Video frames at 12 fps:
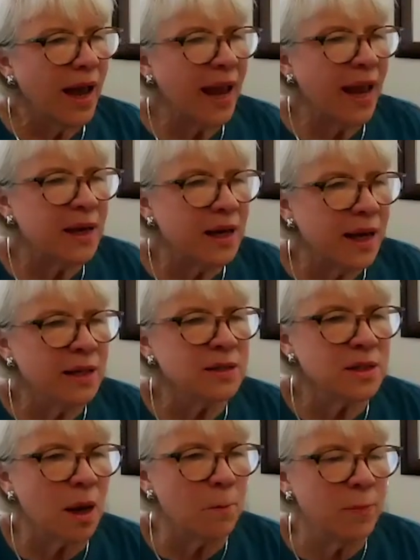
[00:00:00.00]
and it
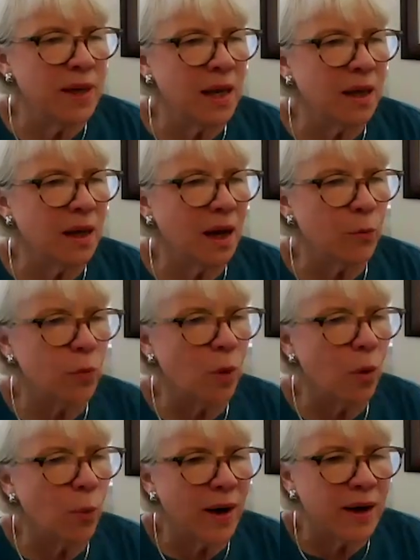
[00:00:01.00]
ends up being a
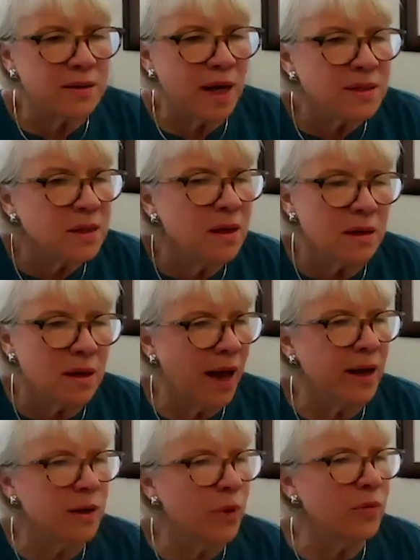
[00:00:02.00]
role where it doesn't
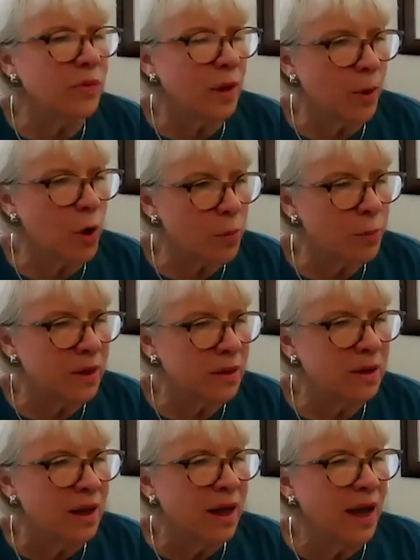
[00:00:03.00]
align with their
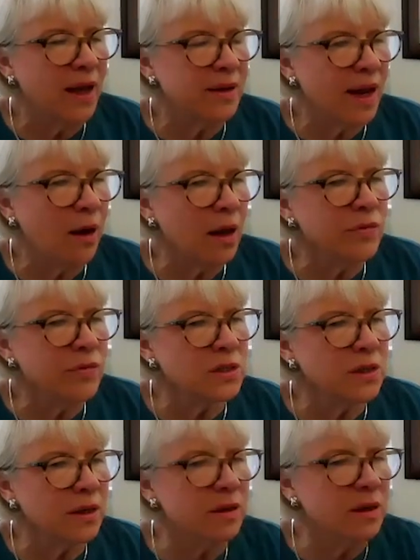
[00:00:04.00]
Birkman. And now all of a
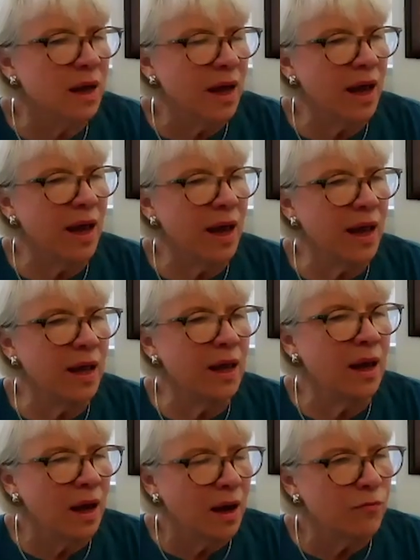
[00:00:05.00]
sudden,
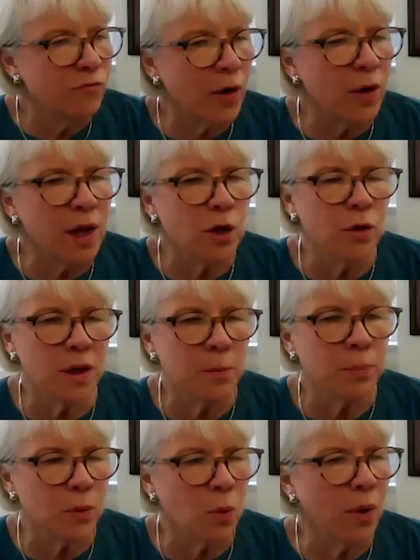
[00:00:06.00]
a very good
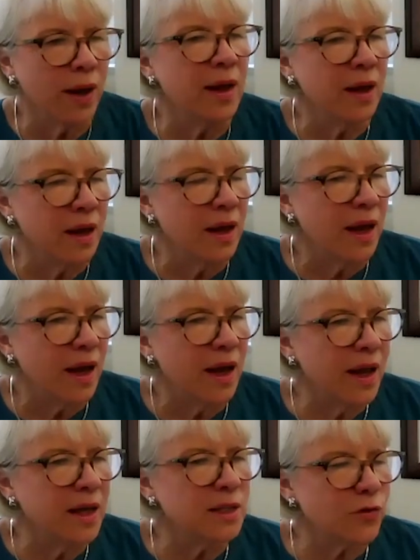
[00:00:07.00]
employee
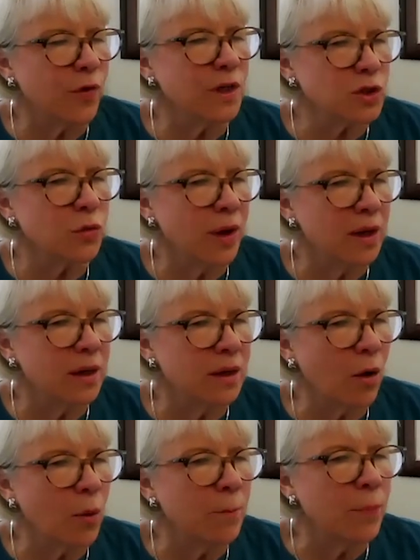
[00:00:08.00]
is
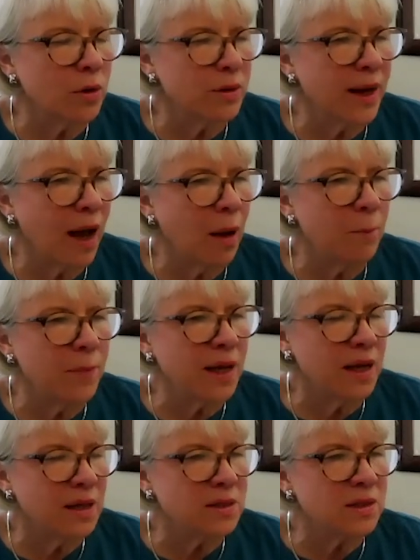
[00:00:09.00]
frustrated or burned out
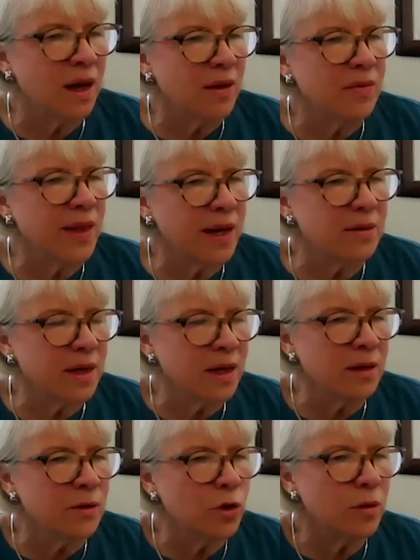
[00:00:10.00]
because they
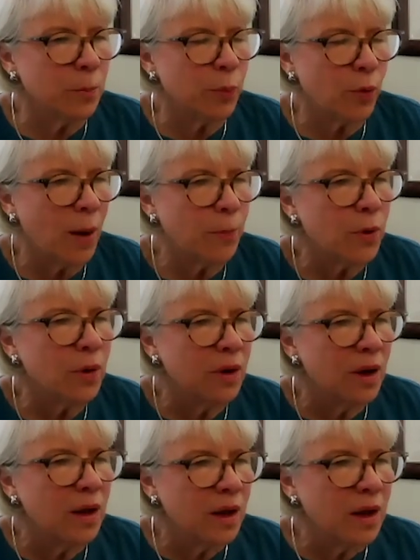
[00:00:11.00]
didn't do the proper,